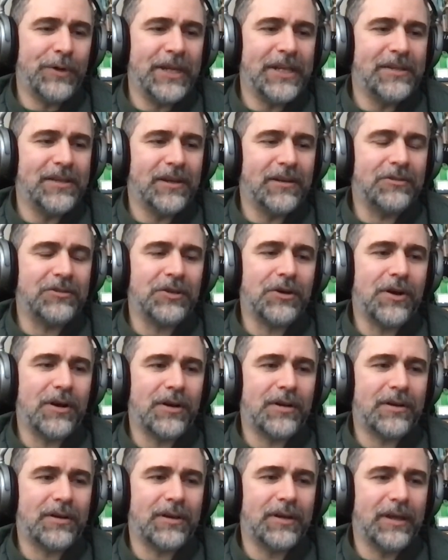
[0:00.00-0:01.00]
We did a
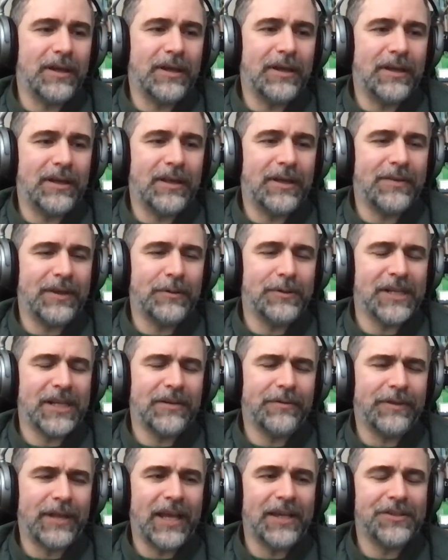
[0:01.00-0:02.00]
talk. Uh, I think it was
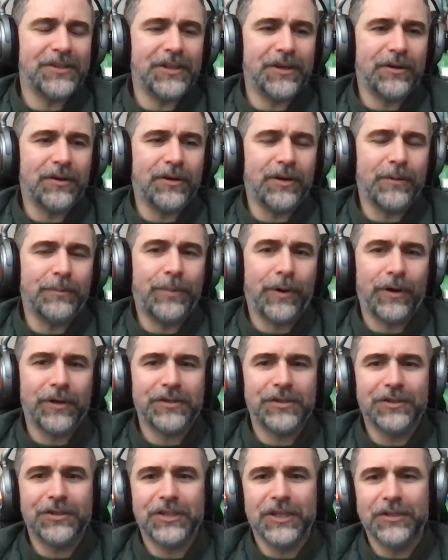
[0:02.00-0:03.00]
end of last year on
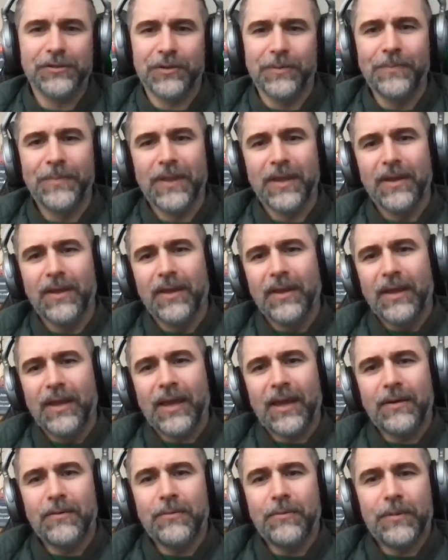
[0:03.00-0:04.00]
imposter syndrome,
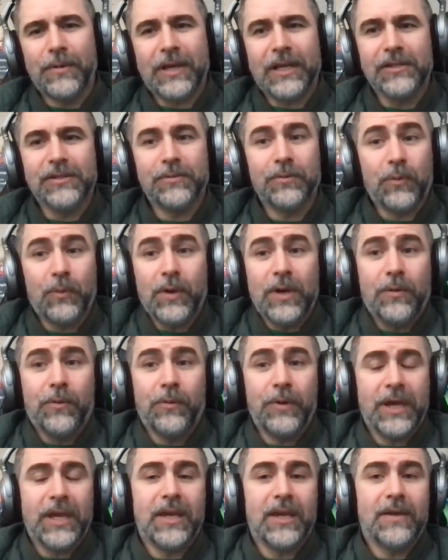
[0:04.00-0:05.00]
and because we
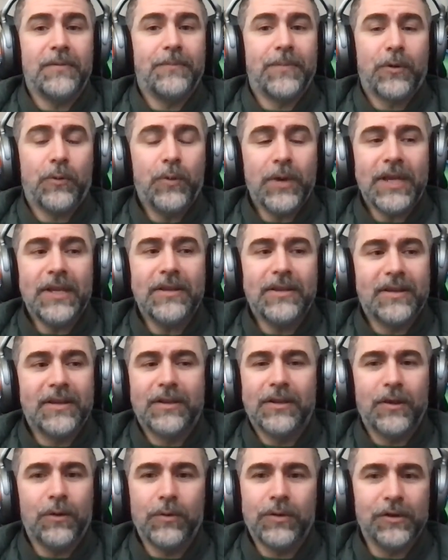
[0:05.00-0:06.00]
we we
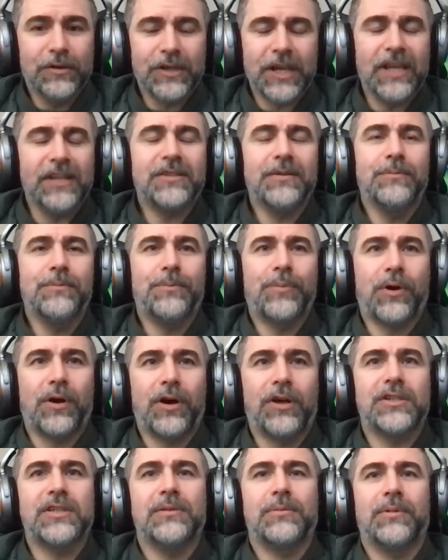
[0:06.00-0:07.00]
it's
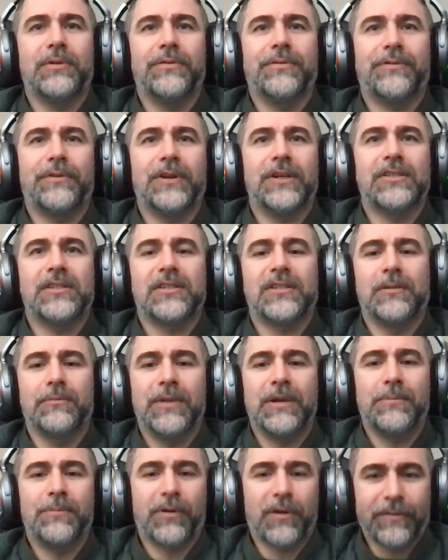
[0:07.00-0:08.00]
impossible for us to
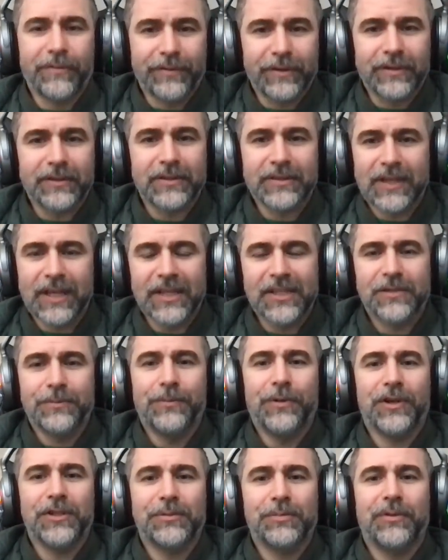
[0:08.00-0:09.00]
be perfect. It's
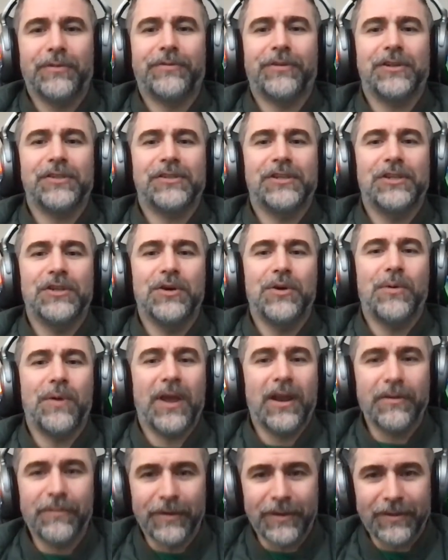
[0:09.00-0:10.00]
impossible for us to know
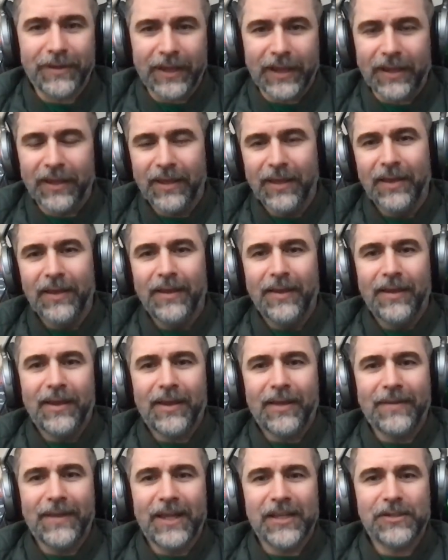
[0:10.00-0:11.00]
everything,
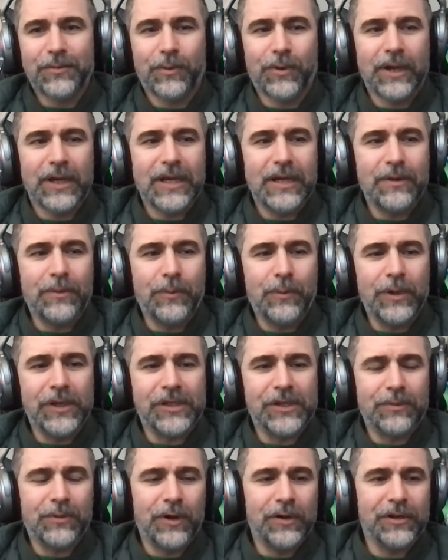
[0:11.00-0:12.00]
and that's why we
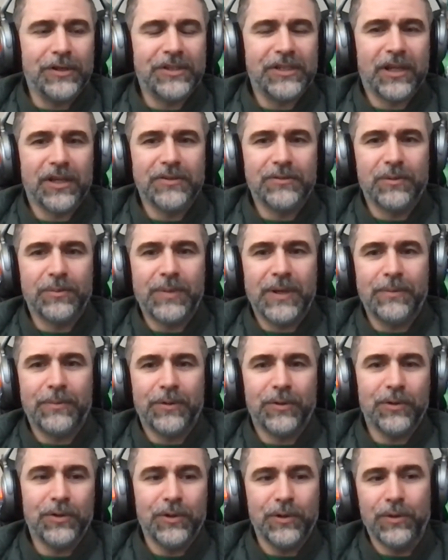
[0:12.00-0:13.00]
surround ourselves with
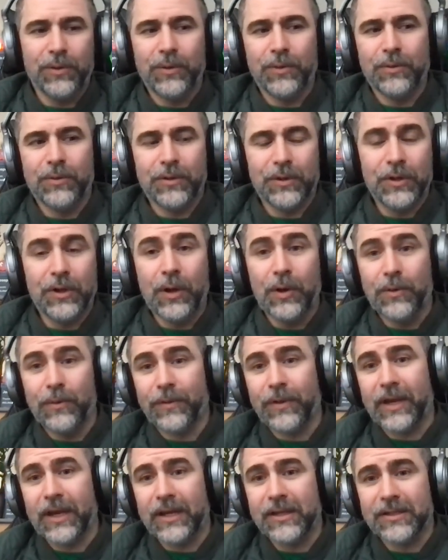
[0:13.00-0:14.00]
people who
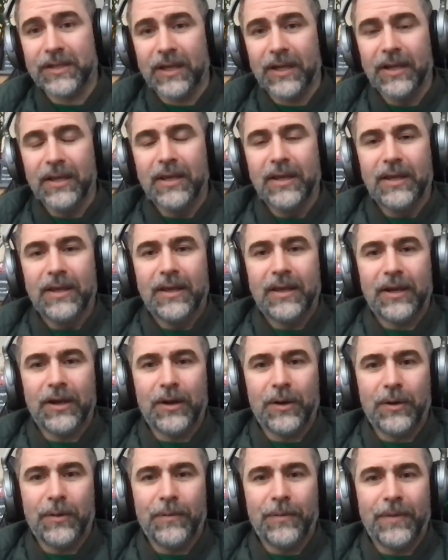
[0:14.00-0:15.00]
know things that you
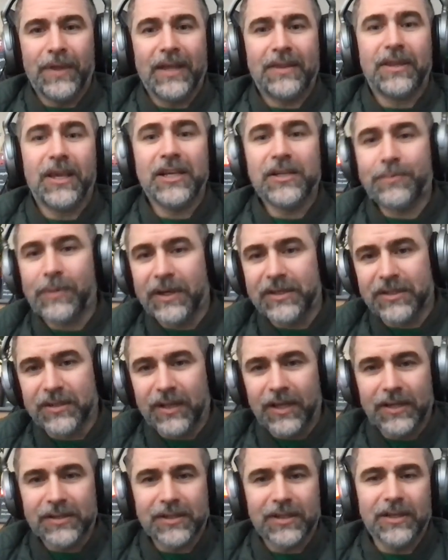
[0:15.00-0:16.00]
know, that they
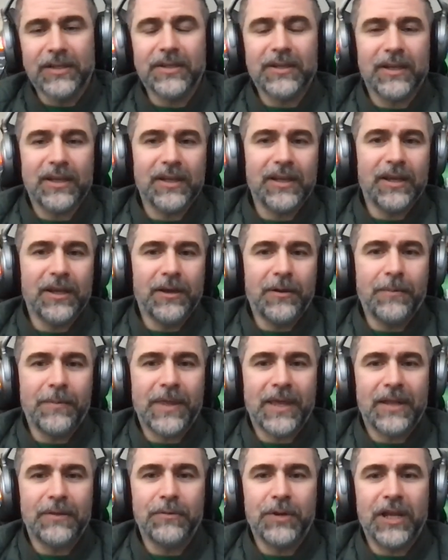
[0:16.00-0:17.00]
specialize in,
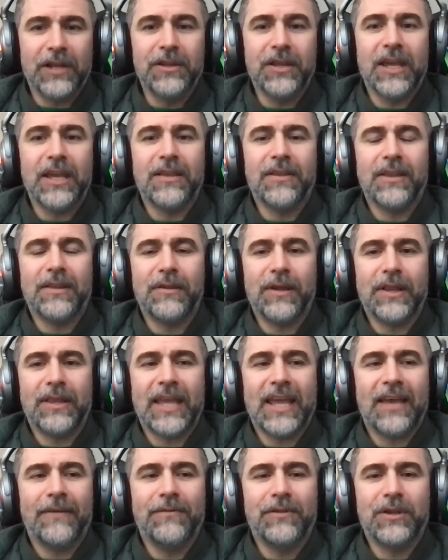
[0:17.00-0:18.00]
um, and, and they,
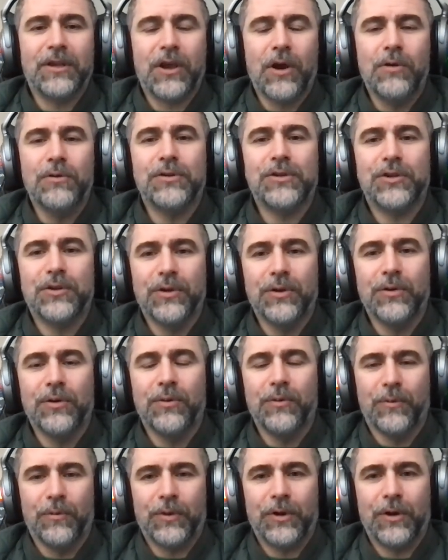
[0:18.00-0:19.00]
they have to go to,
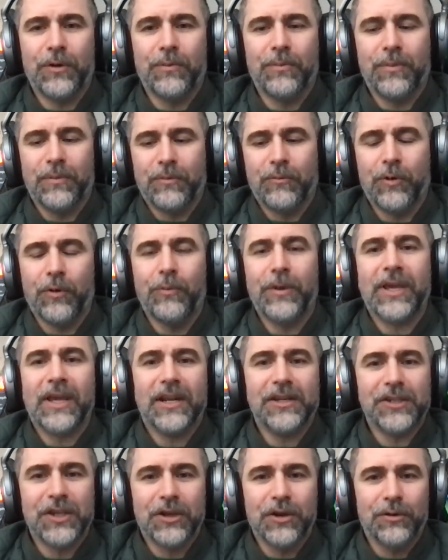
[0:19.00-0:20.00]
you know, where we
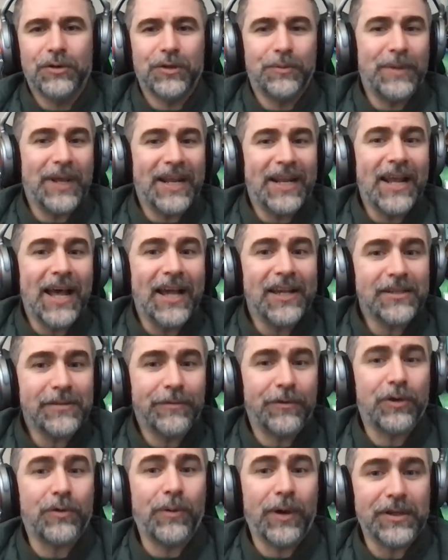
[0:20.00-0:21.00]
can actually go to them and
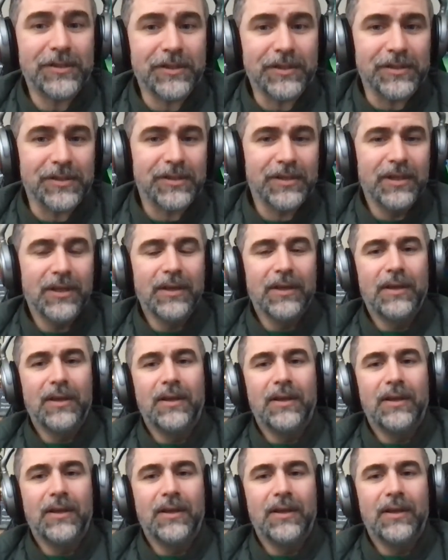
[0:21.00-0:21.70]
ask for questions.